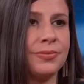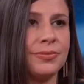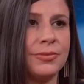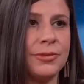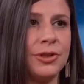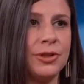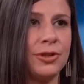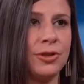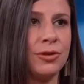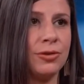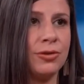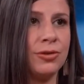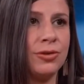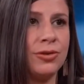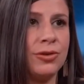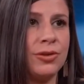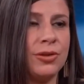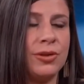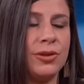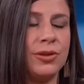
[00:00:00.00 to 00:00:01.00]
you know,
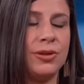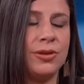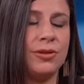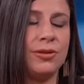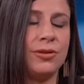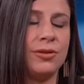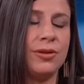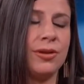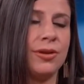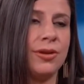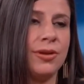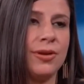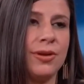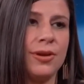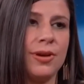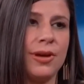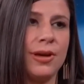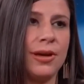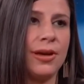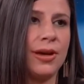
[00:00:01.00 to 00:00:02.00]
I
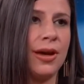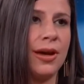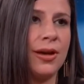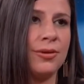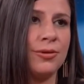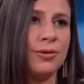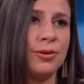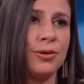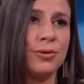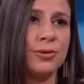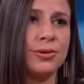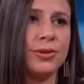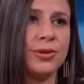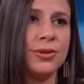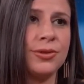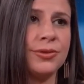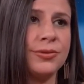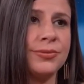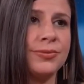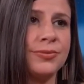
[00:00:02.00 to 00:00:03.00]
don't know,
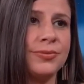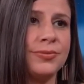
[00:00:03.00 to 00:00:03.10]
sir.